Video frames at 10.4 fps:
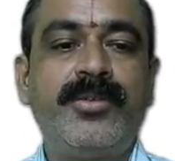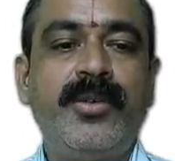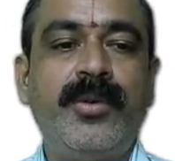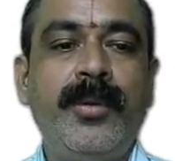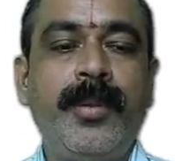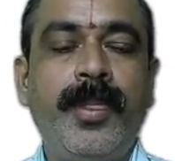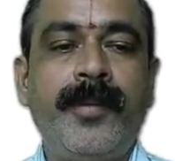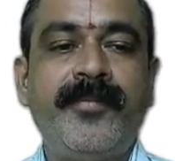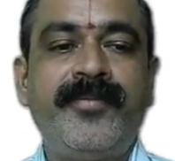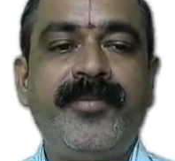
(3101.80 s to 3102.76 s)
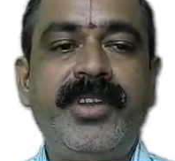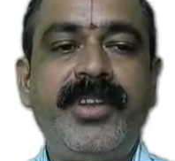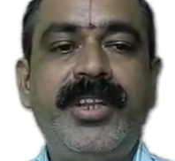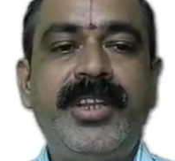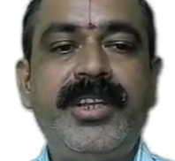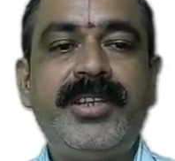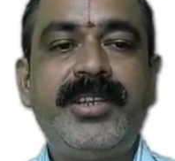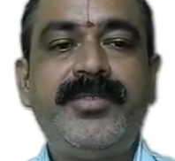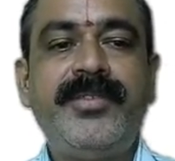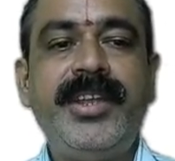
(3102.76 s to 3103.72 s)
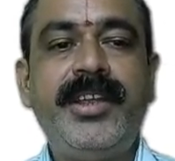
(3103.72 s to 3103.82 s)
So, with this, we
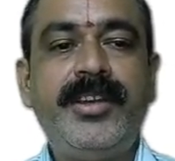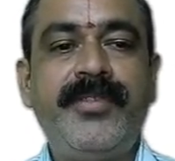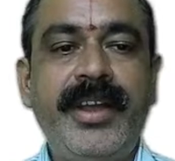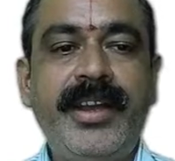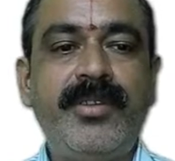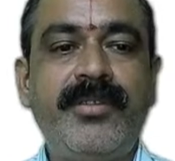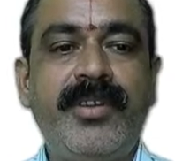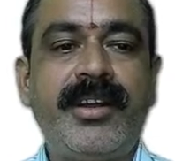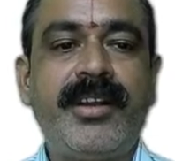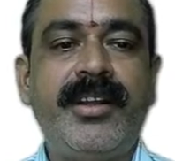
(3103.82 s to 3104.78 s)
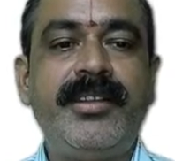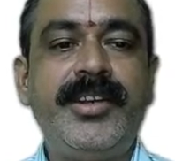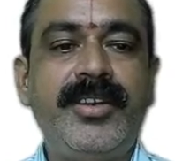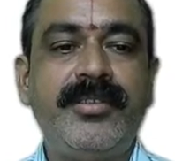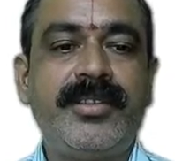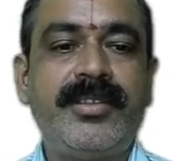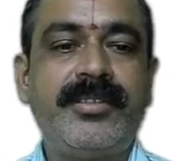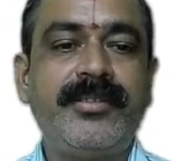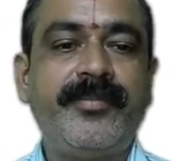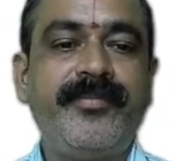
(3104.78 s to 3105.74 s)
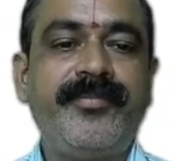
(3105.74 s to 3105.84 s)
need to find out what are all the issues